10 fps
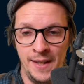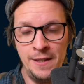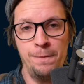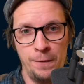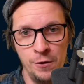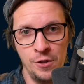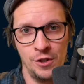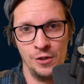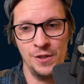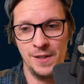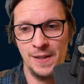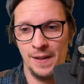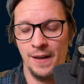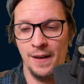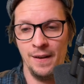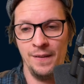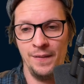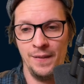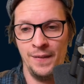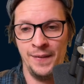these functions,
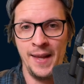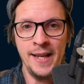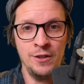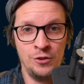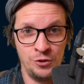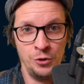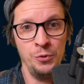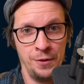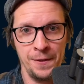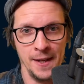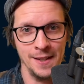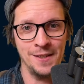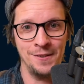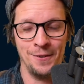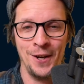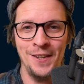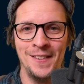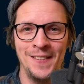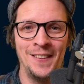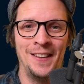um, they do things,
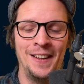right?